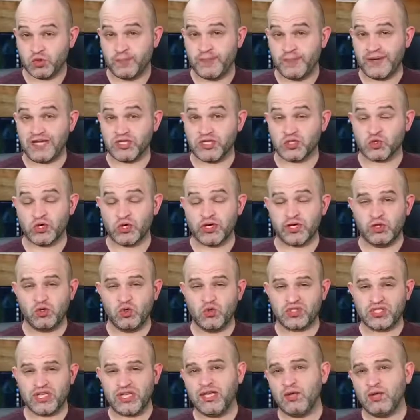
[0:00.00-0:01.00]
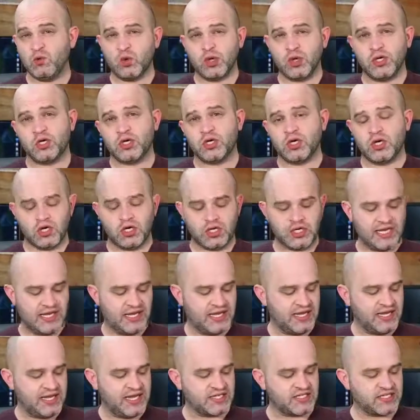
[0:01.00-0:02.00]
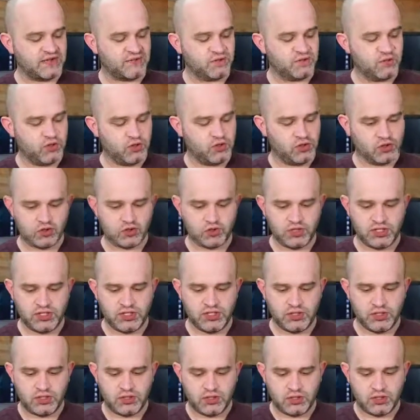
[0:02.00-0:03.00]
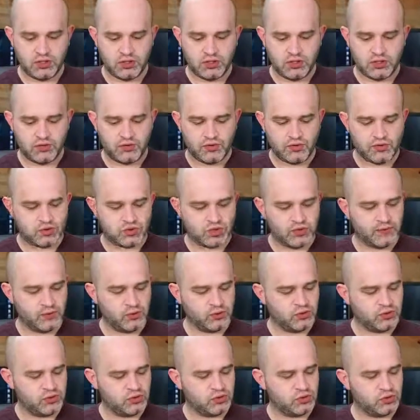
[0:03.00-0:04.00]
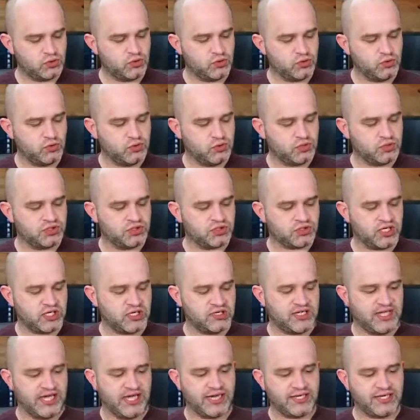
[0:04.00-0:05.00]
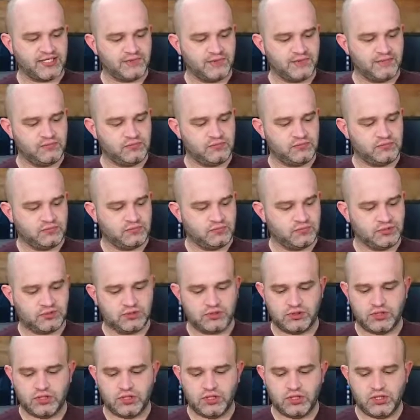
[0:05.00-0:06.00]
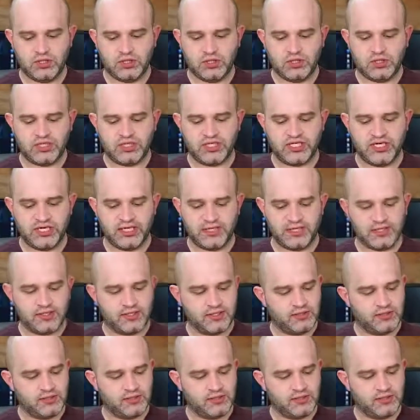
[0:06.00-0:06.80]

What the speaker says: patch, so I can use any 1 card as a forestry. So I'm going to discard that. Done.